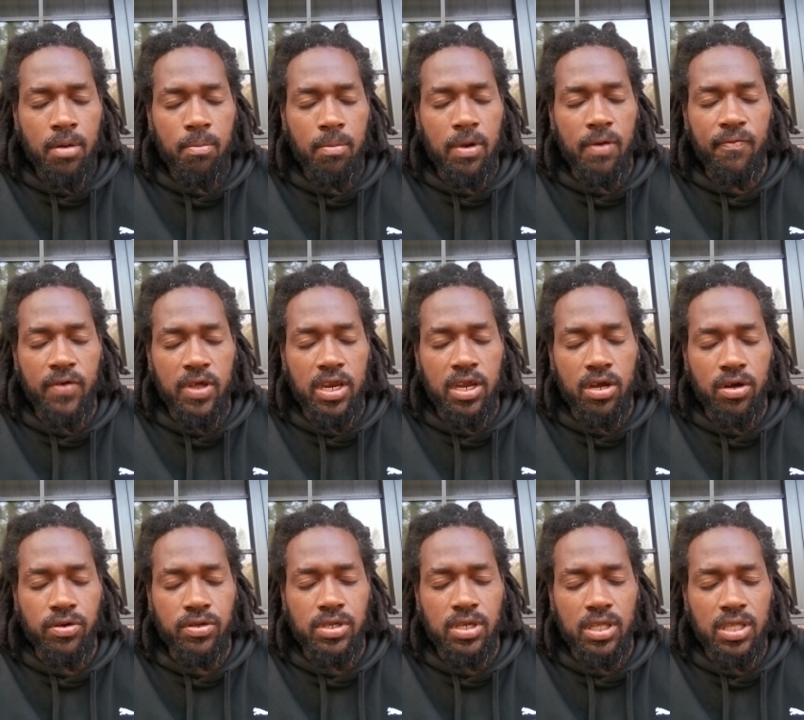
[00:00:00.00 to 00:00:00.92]
my
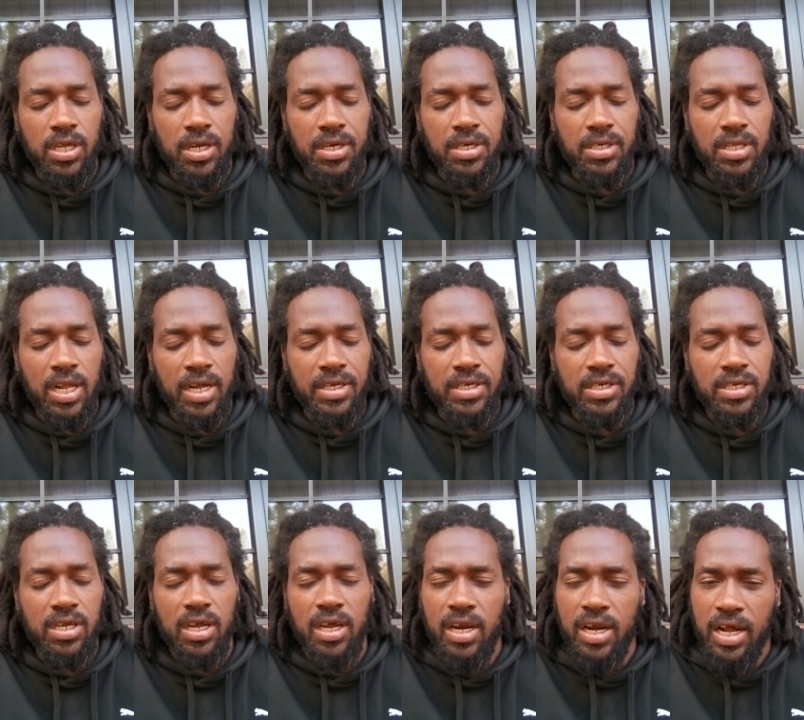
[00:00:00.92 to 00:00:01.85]
videos and things like
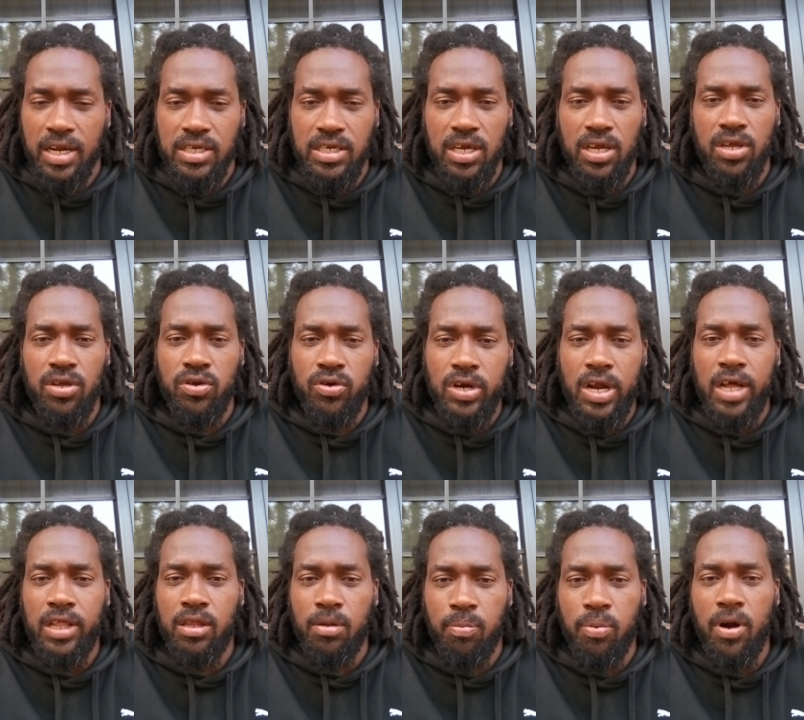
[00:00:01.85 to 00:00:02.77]
this here, and I tell you
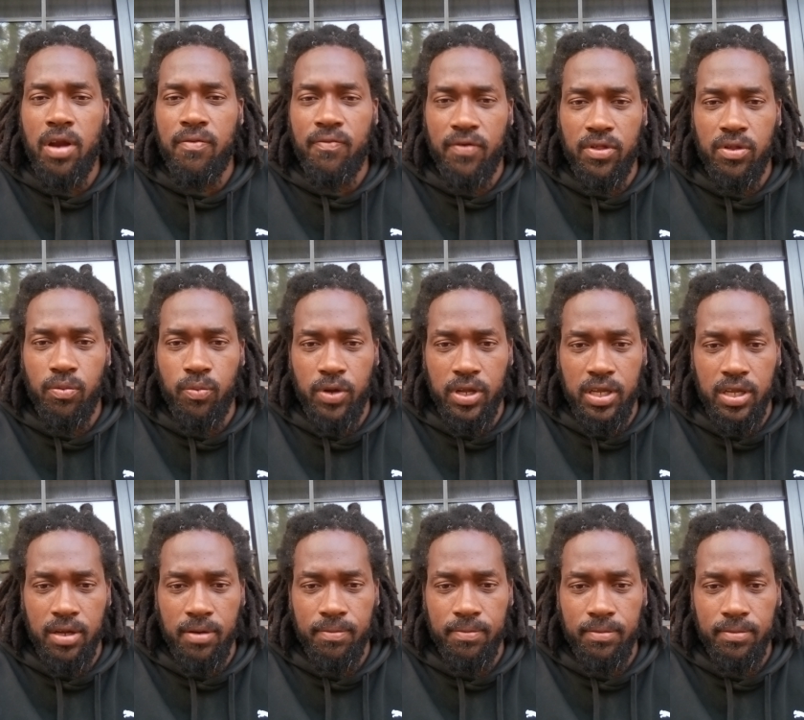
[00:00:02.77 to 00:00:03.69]
not to pray for the
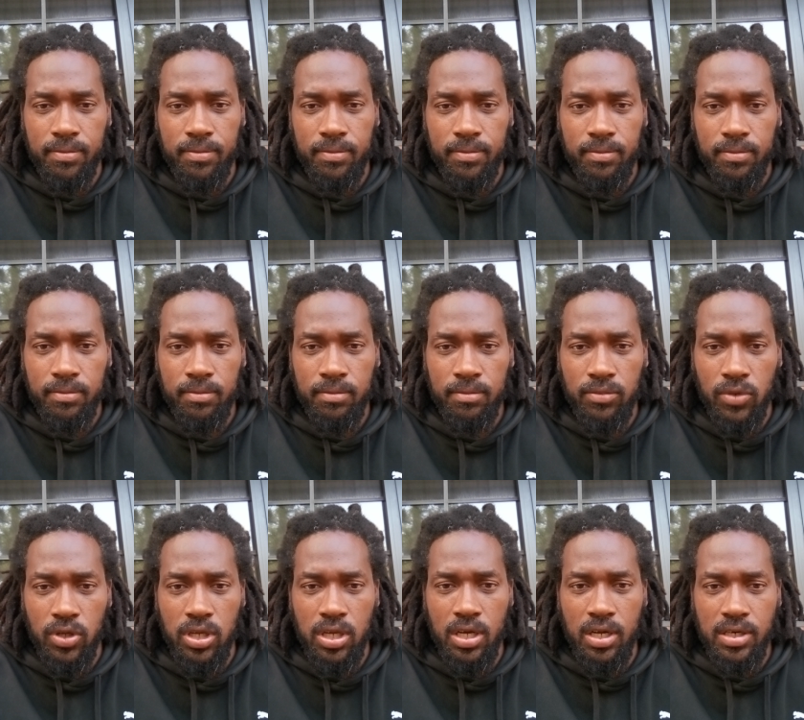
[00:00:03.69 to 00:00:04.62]
wicked.
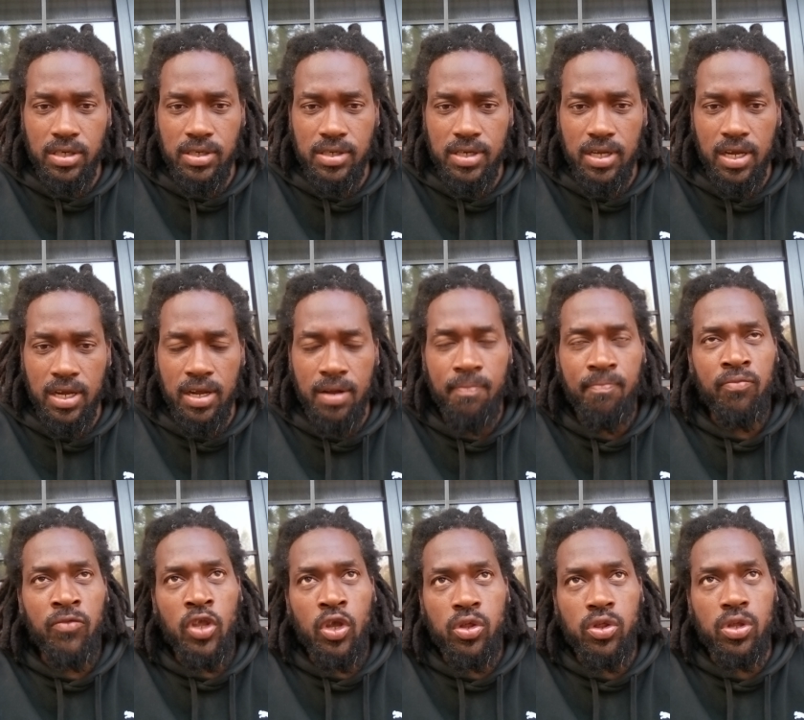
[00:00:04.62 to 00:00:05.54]
Do you understand?
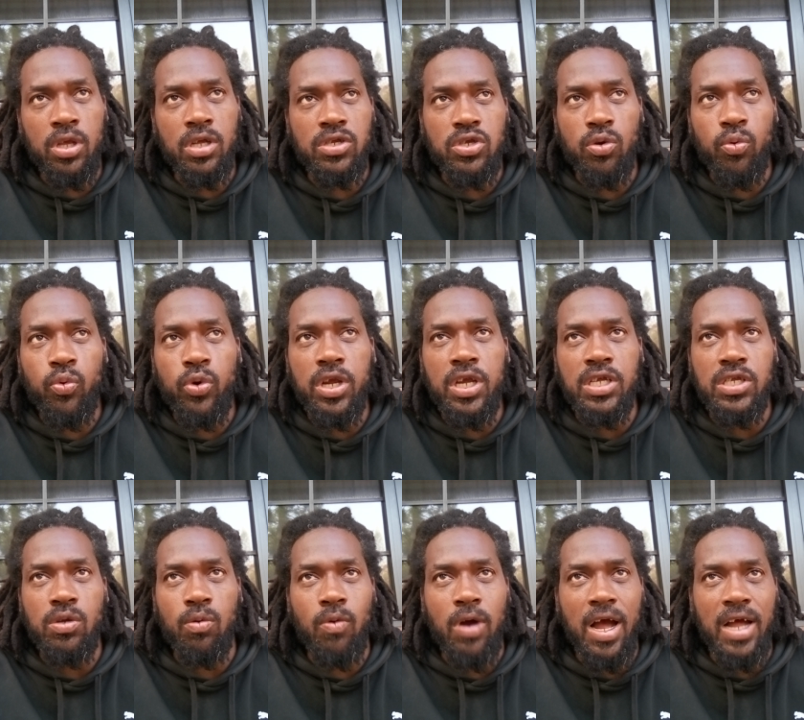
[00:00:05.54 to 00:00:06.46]
It's a
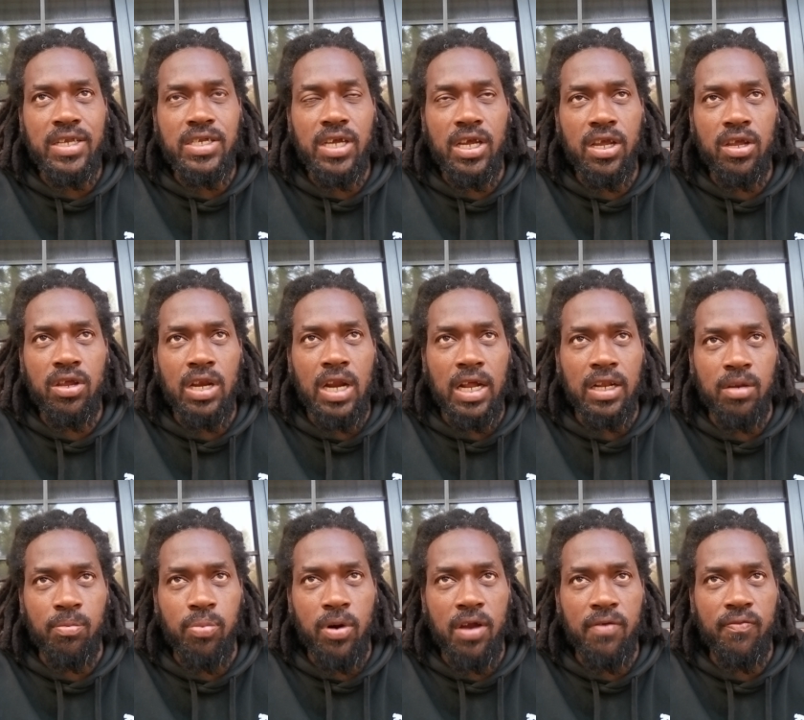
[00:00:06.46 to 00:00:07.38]
reason why I tell you
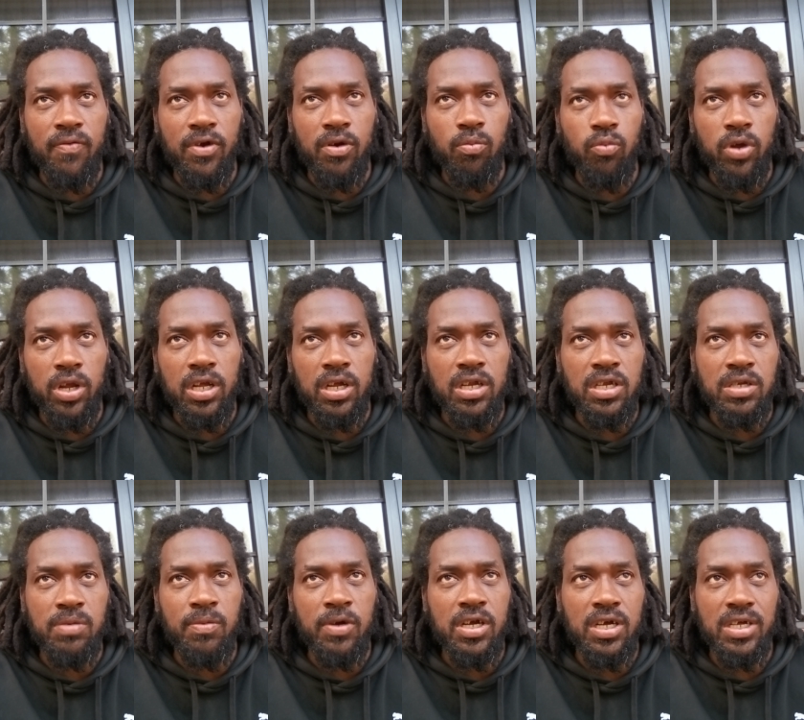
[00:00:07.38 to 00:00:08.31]
not to pray for the wicked
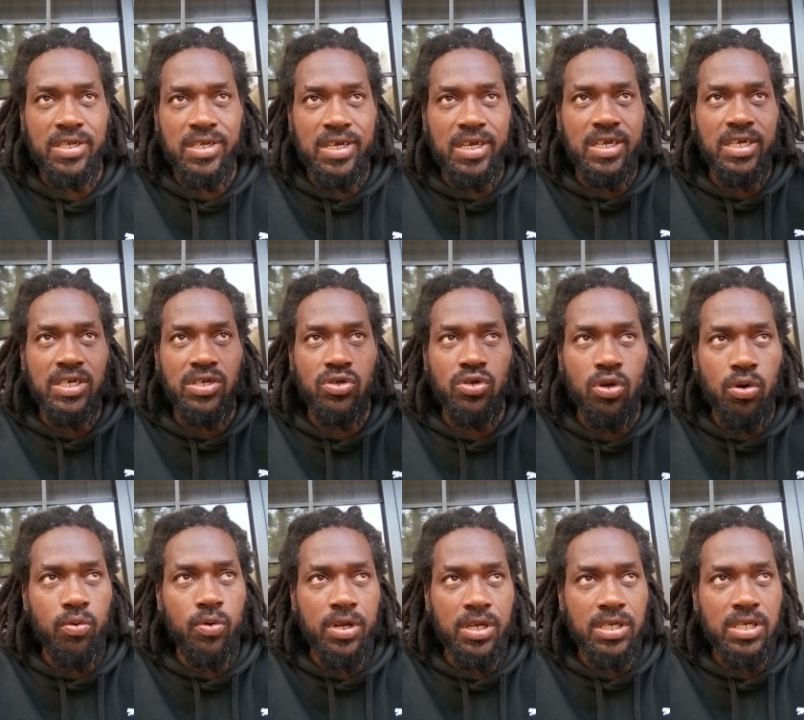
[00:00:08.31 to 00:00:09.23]
is because he's
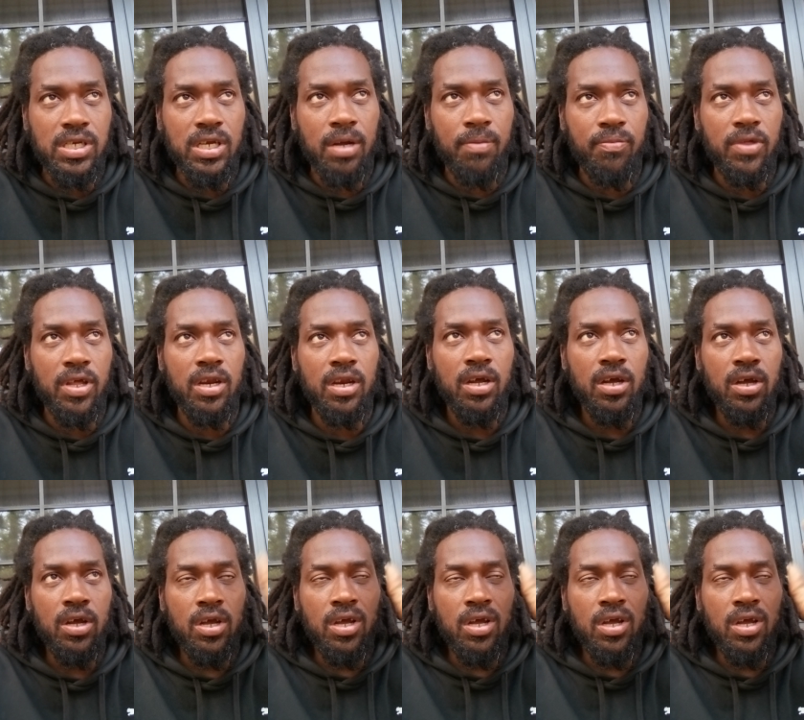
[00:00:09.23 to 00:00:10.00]
doing something.